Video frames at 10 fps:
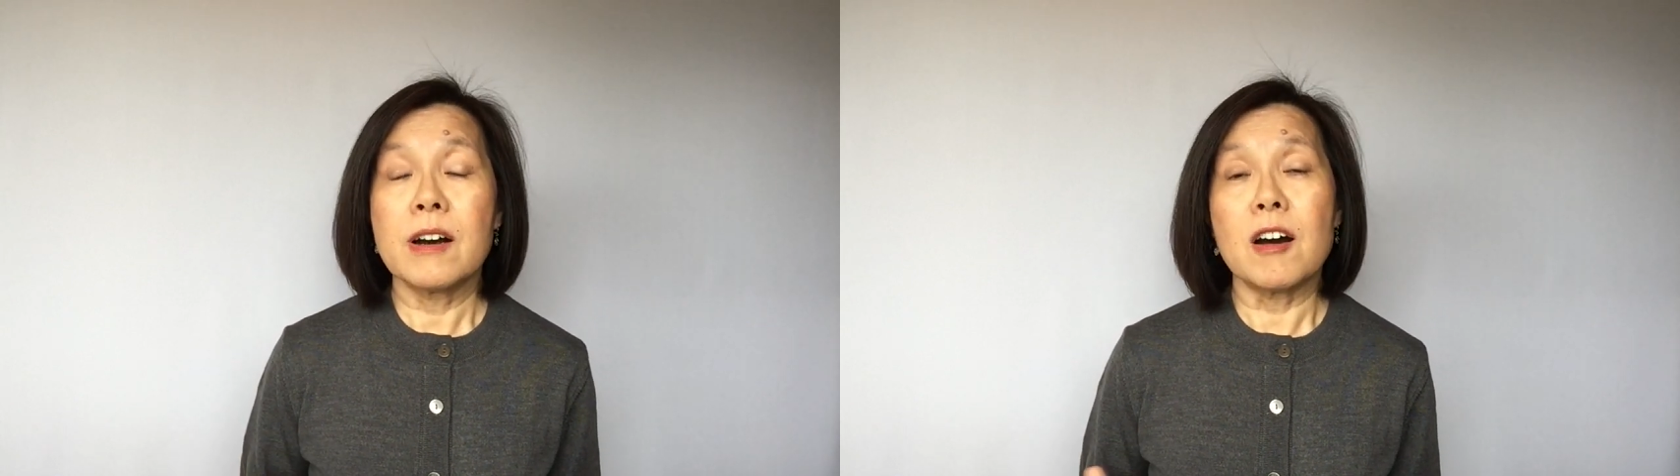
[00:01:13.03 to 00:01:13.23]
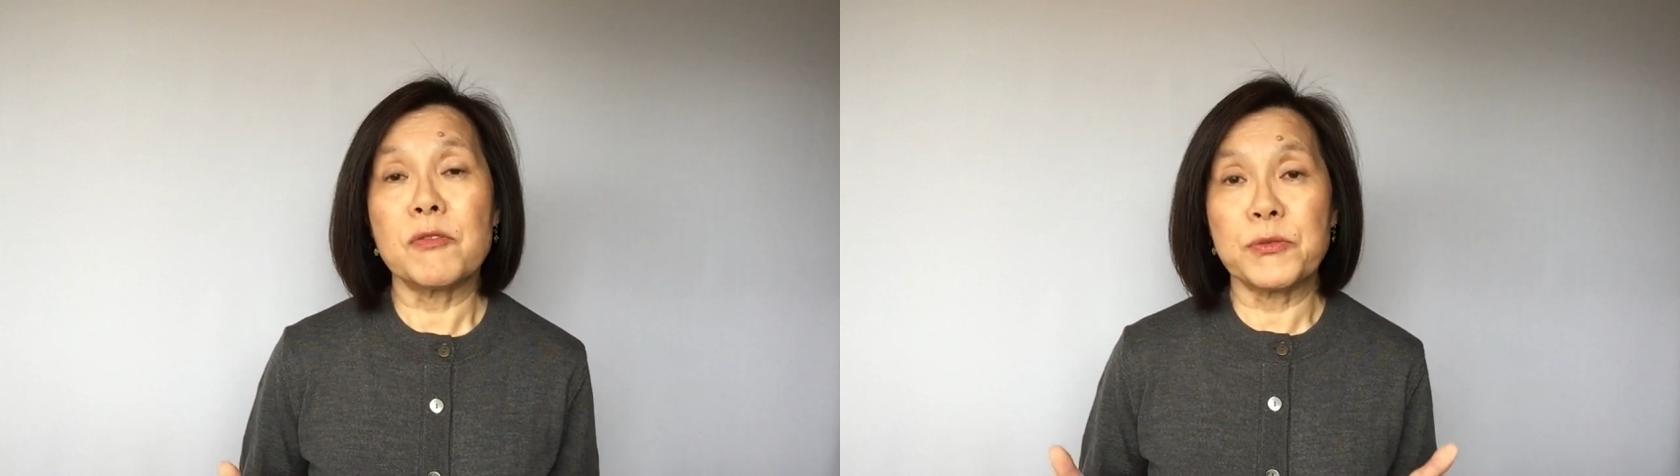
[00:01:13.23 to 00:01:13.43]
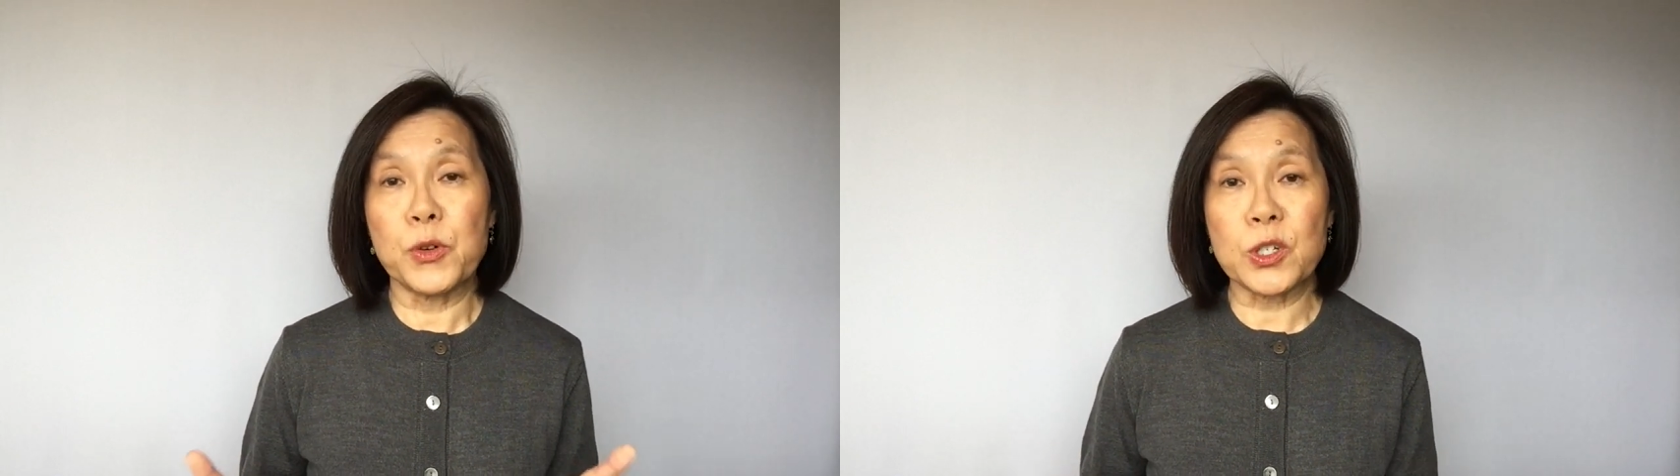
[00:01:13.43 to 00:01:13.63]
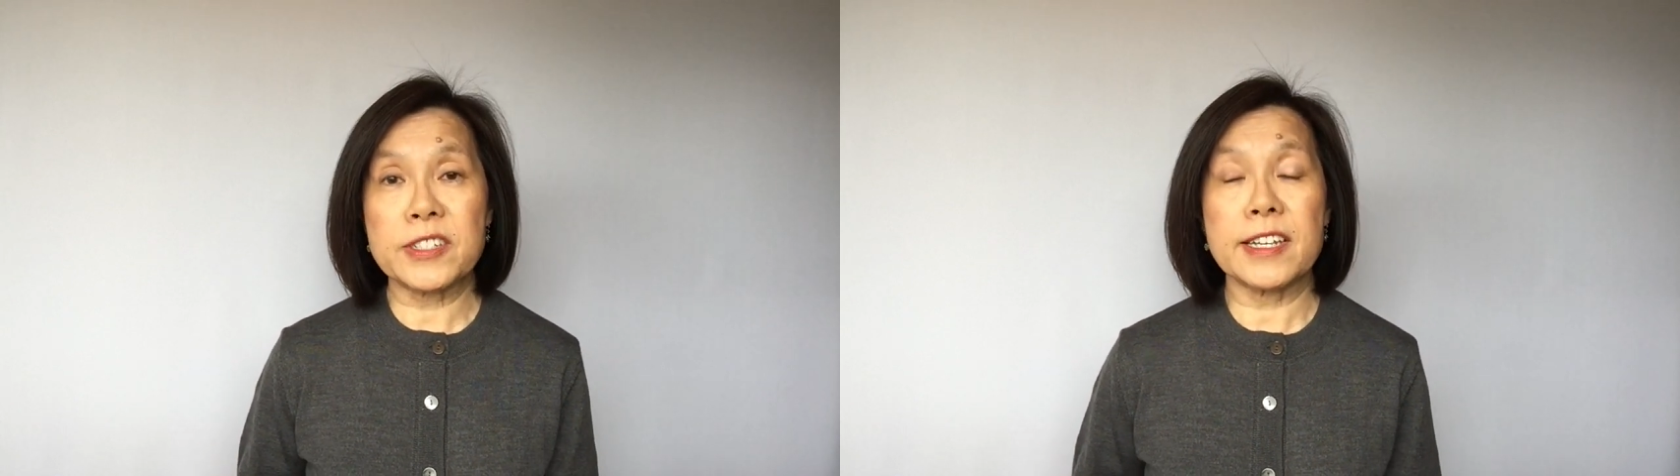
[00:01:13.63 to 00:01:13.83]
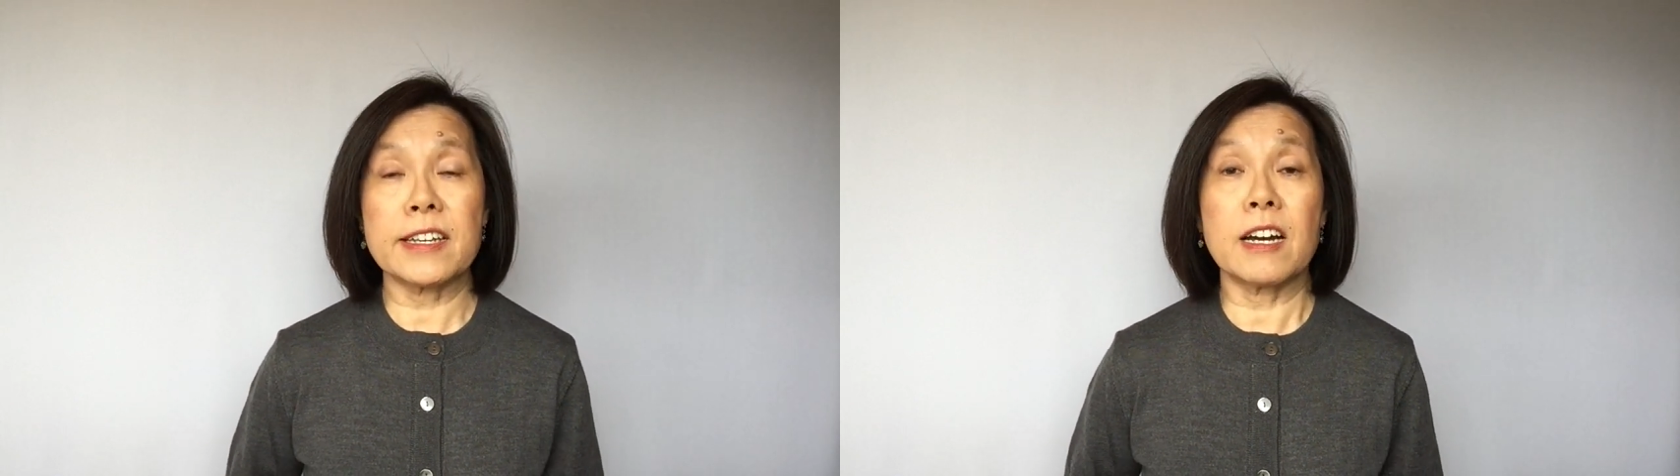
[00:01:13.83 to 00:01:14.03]
of
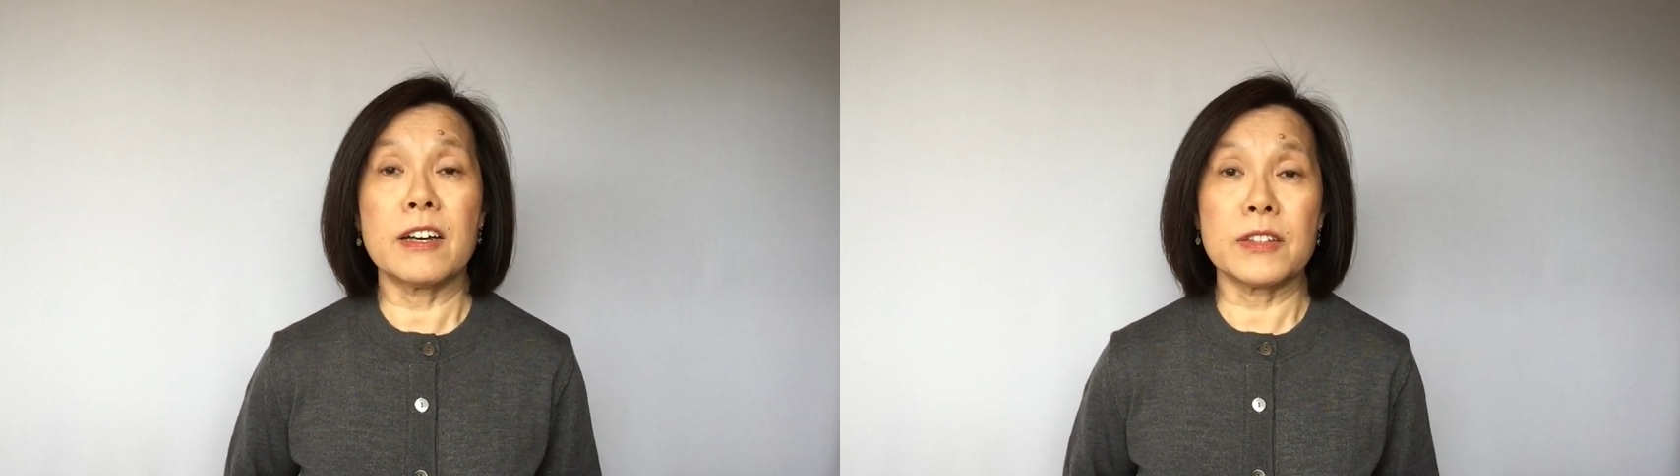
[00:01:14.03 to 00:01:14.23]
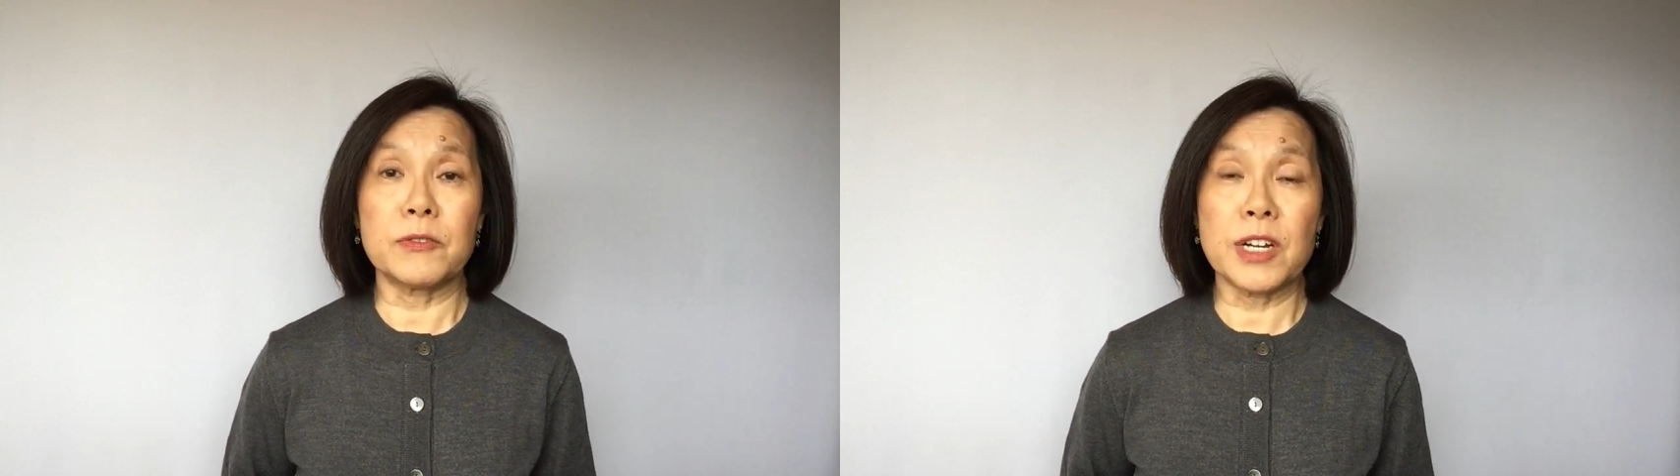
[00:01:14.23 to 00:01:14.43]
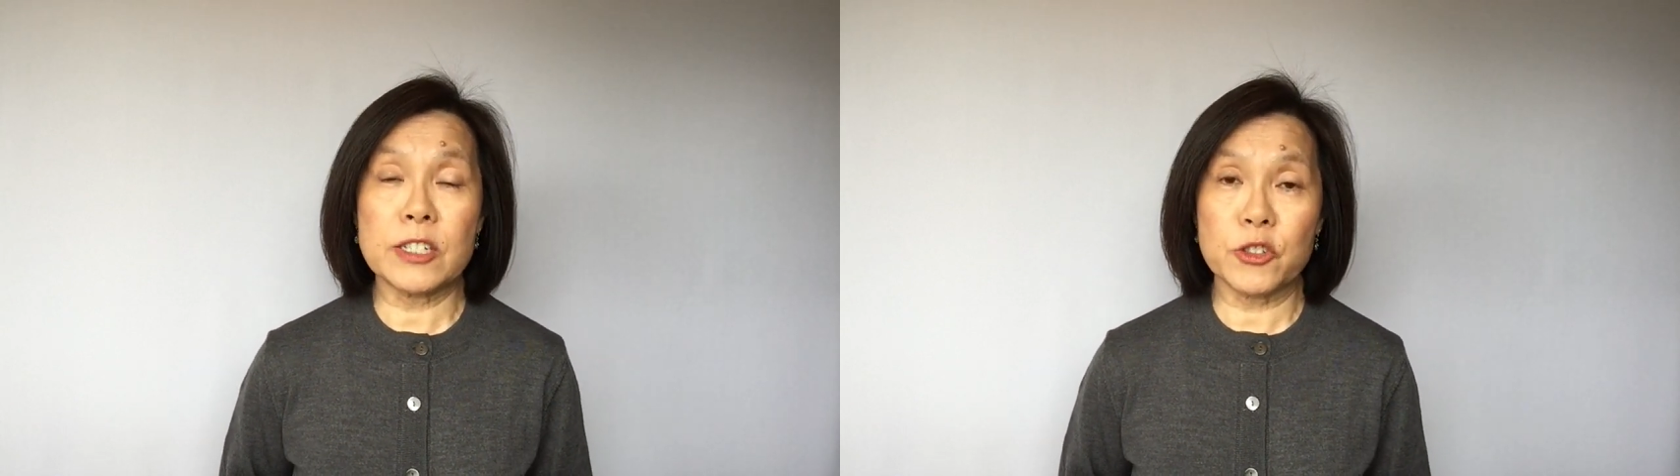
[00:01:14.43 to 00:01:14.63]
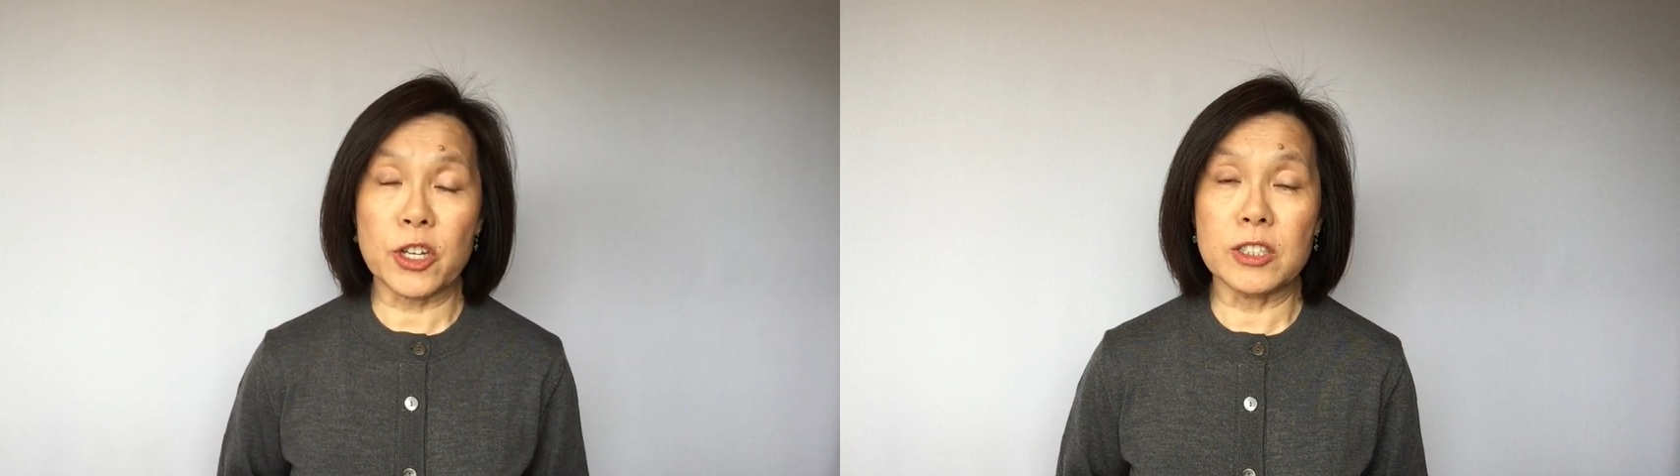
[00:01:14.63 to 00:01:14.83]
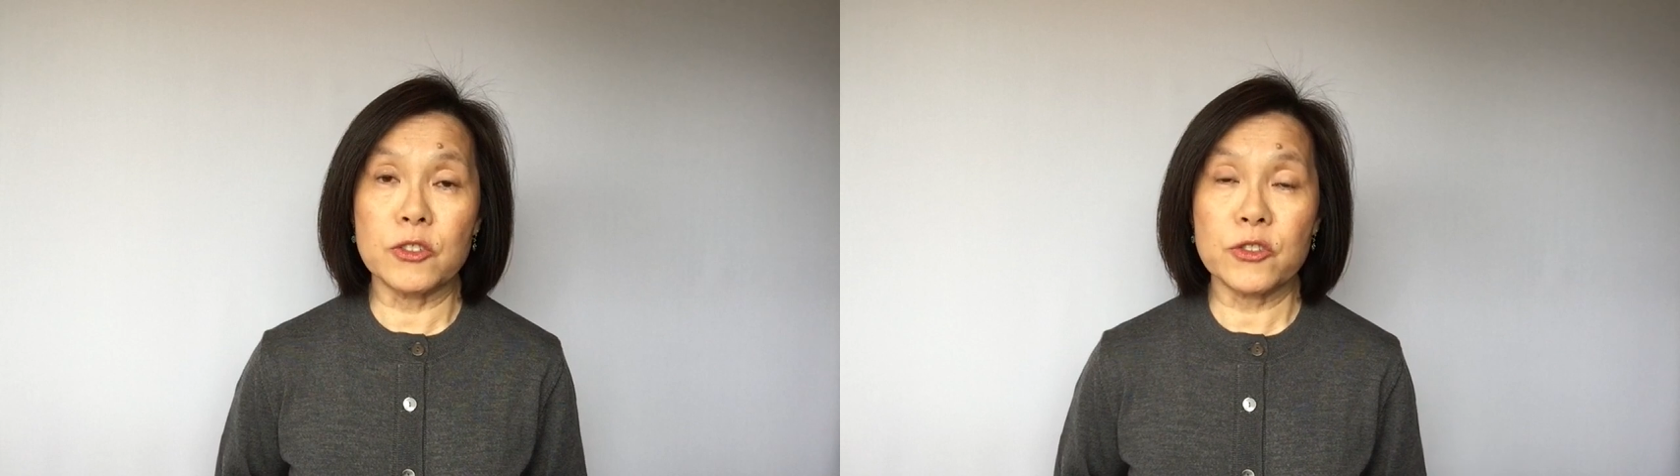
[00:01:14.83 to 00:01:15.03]
focusing on the right
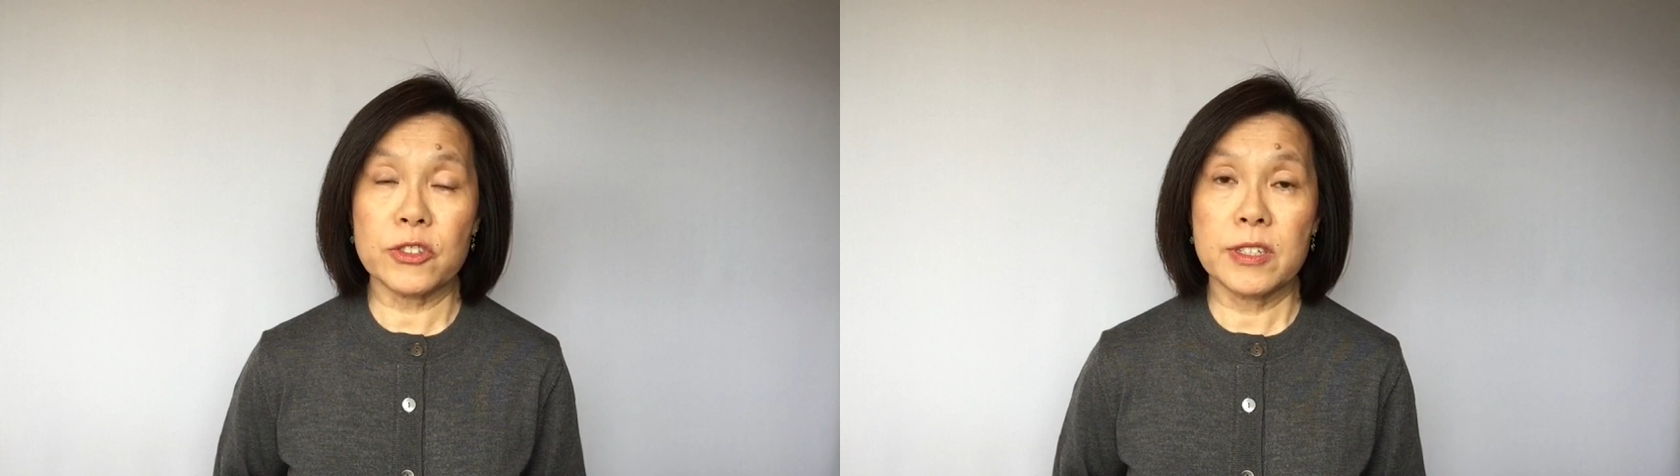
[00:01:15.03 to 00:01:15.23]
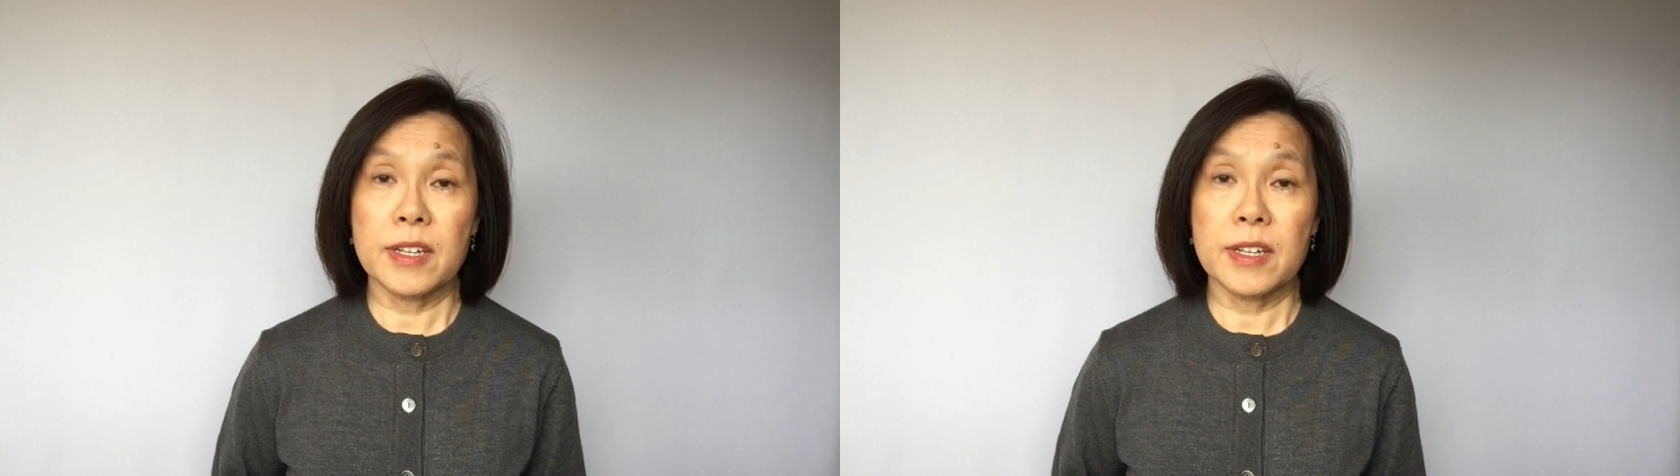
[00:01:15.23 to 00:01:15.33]
challenge